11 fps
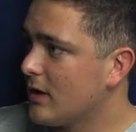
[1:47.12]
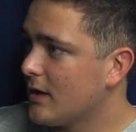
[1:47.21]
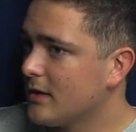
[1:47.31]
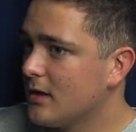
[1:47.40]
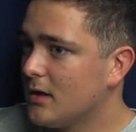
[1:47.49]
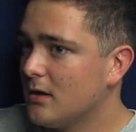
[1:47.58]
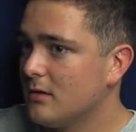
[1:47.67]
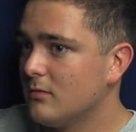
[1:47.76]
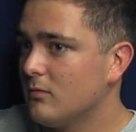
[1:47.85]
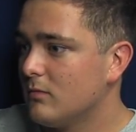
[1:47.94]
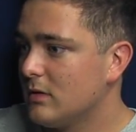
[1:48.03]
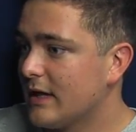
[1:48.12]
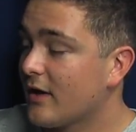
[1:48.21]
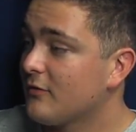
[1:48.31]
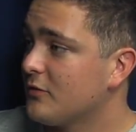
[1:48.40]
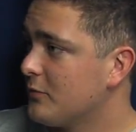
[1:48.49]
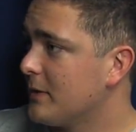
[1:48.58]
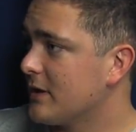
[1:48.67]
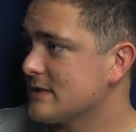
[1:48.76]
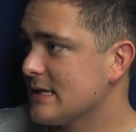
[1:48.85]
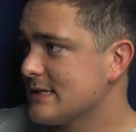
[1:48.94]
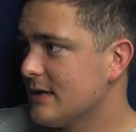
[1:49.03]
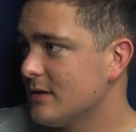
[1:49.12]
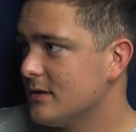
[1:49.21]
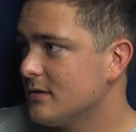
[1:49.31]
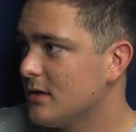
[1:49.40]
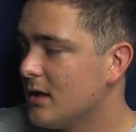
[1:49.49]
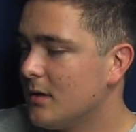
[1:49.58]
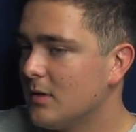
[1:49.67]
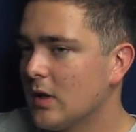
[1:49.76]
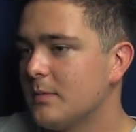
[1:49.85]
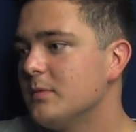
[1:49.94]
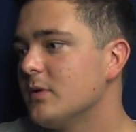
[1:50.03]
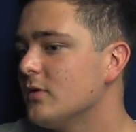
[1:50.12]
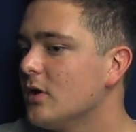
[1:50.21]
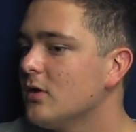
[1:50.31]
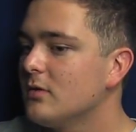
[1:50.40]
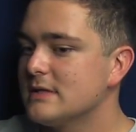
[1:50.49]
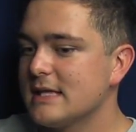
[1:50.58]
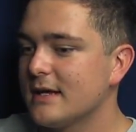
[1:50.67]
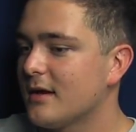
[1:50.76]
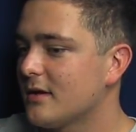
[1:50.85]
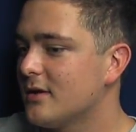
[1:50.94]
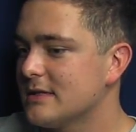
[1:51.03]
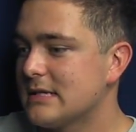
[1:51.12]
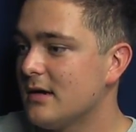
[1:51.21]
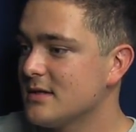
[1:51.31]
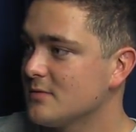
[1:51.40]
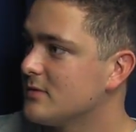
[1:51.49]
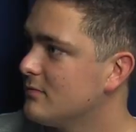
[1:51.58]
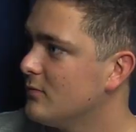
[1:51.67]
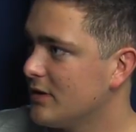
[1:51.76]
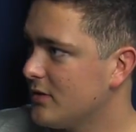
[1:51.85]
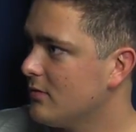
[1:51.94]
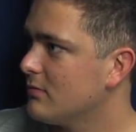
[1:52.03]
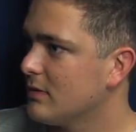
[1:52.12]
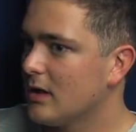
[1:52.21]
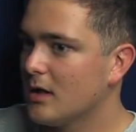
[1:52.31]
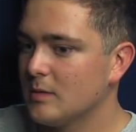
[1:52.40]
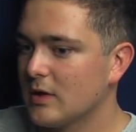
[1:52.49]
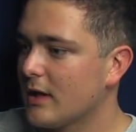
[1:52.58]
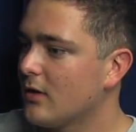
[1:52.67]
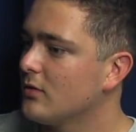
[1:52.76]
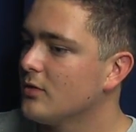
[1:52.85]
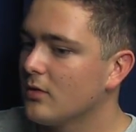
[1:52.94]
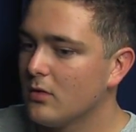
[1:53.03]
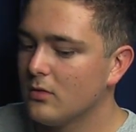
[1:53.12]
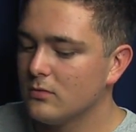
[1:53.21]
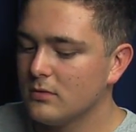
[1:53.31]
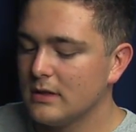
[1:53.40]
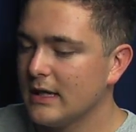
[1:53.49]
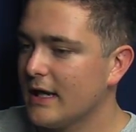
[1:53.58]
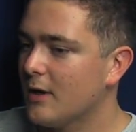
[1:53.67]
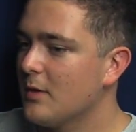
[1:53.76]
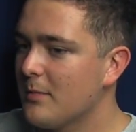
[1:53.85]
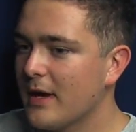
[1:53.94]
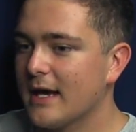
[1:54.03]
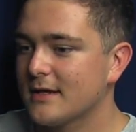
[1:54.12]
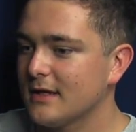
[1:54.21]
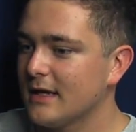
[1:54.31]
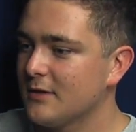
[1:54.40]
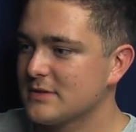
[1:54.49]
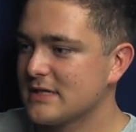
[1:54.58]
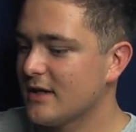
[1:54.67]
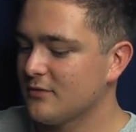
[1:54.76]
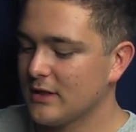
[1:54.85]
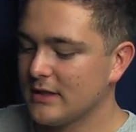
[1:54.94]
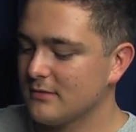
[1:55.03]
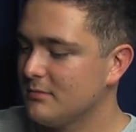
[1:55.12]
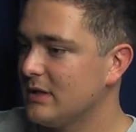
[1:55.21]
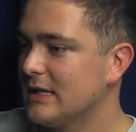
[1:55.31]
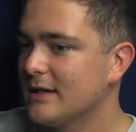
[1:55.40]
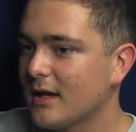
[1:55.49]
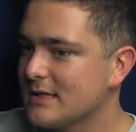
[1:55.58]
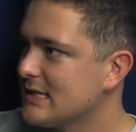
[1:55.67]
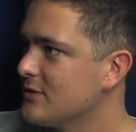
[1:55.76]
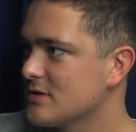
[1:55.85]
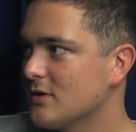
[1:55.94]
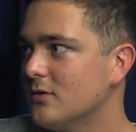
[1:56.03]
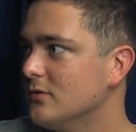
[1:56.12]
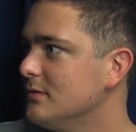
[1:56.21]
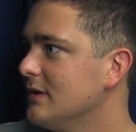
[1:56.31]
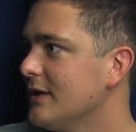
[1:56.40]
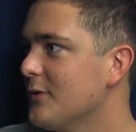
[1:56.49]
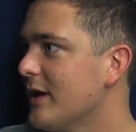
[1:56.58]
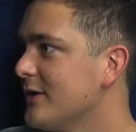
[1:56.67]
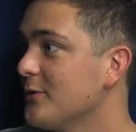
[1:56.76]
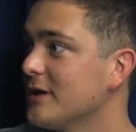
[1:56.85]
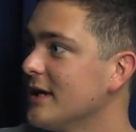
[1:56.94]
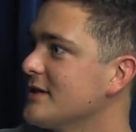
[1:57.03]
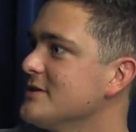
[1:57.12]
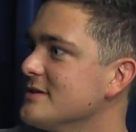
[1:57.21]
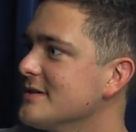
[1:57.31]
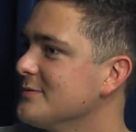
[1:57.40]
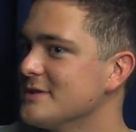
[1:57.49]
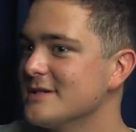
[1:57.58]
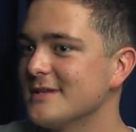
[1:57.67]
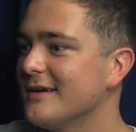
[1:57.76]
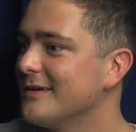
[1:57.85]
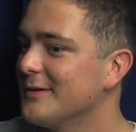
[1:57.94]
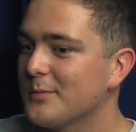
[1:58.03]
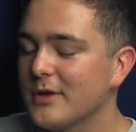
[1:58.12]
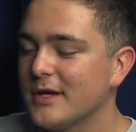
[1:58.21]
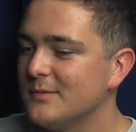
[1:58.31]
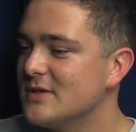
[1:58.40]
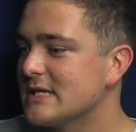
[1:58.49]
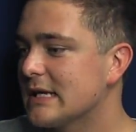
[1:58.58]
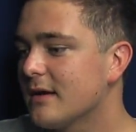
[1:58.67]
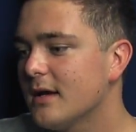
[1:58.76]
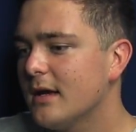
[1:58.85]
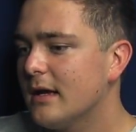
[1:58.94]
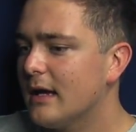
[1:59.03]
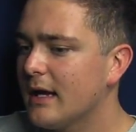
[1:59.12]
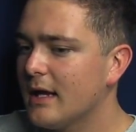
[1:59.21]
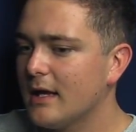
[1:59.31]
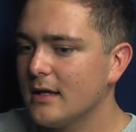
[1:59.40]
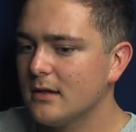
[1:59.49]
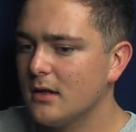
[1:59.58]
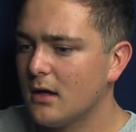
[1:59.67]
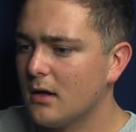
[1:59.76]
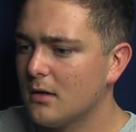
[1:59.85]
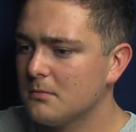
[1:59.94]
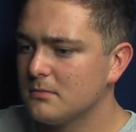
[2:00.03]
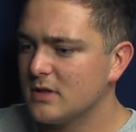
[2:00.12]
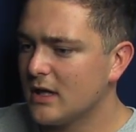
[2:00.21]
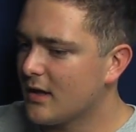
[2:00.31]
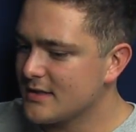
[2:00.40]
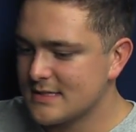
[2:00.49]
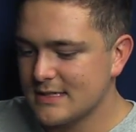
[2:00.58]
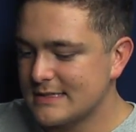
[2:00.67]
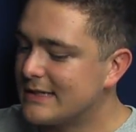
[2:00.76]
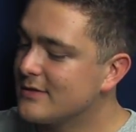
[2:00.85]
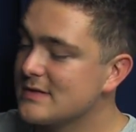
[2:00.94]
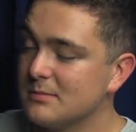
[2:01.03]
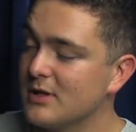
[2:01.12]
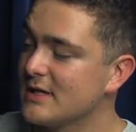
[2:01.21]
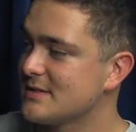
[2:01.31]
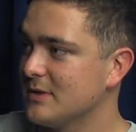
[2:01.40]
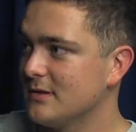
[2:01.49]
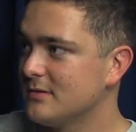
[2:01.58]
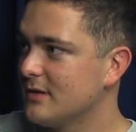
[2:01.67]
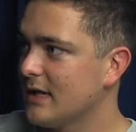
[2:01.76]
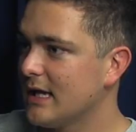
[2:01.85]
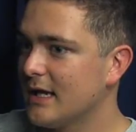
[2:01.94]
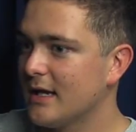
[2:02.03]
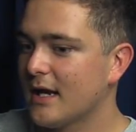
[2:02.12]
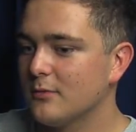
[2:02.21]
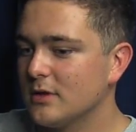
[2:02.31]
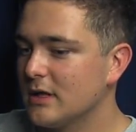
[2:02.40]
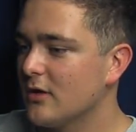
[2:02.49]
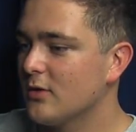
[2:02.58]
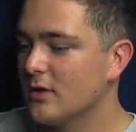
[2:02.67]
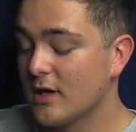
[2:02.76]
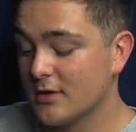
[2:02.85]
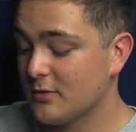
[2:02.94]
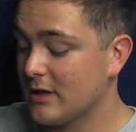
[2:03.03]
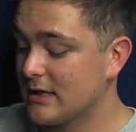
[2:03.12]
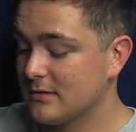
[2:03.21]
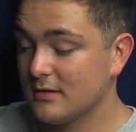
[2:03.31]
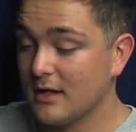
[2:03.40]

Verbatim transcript: i uh, got off of america's got talent um, a lot of people don't know is they kind of cut ties with, with you um, you're kind of on your own and i went back and it was kind of like being 19 years old and you had no connections it was just uh, you're playing music and um, god's continuously blessed me and I really owe a lot of credit.